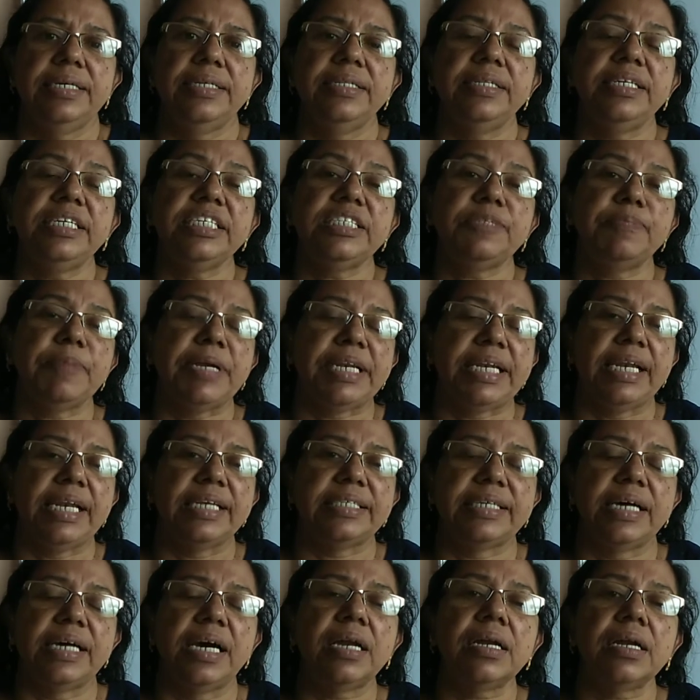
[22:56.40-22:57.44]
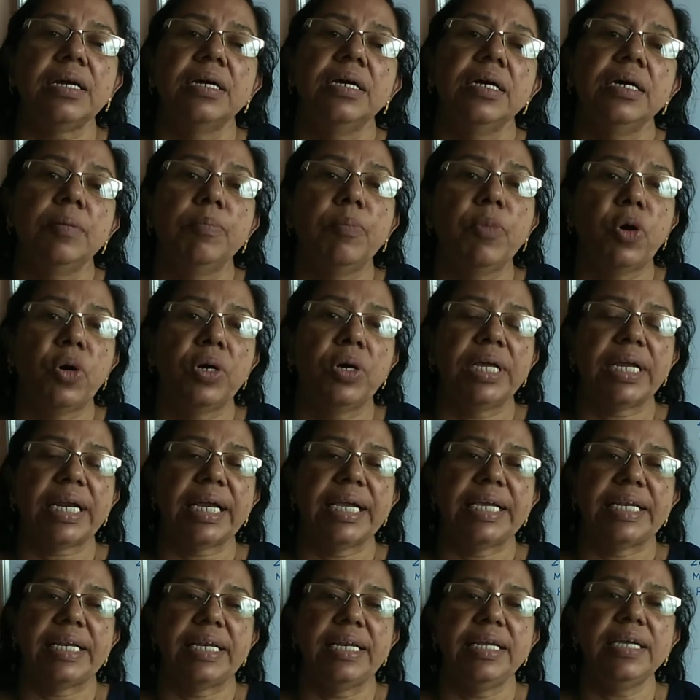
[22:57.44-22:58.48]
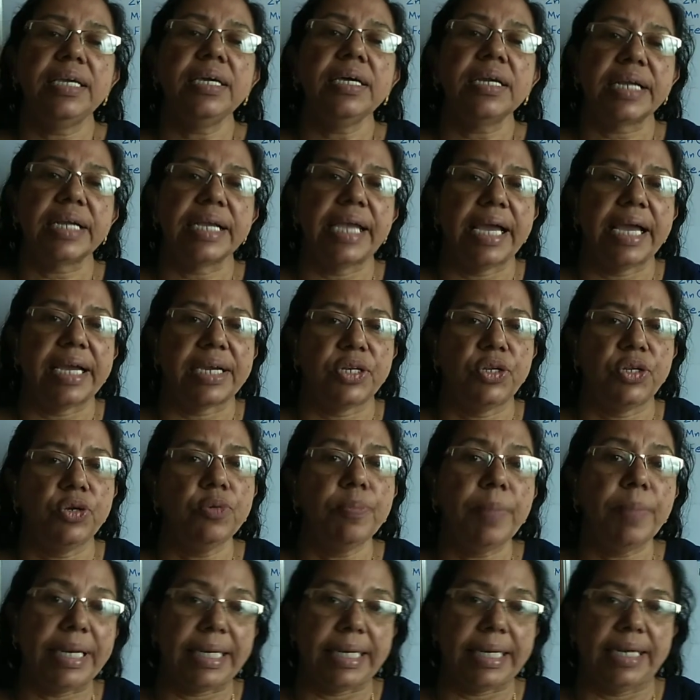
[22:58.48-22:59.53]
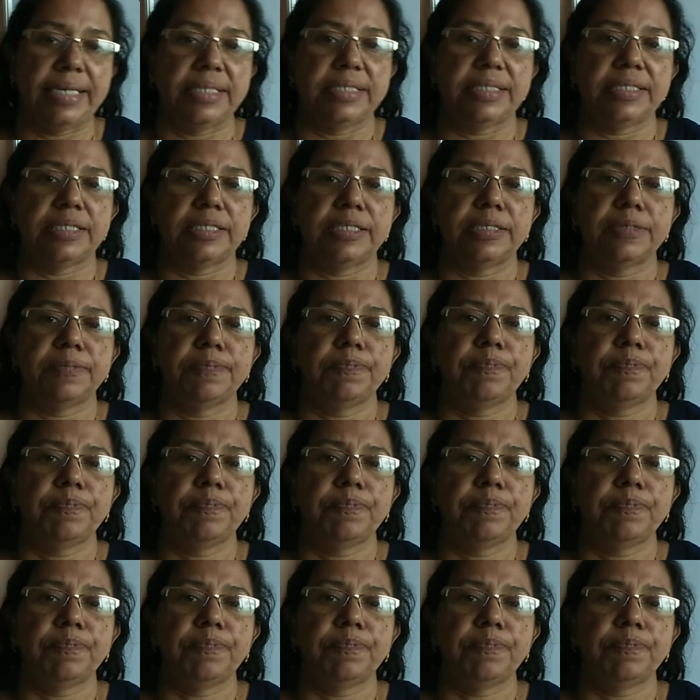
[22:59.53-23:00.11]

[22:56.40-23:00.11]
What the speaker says: These metals are moderately reactive metals.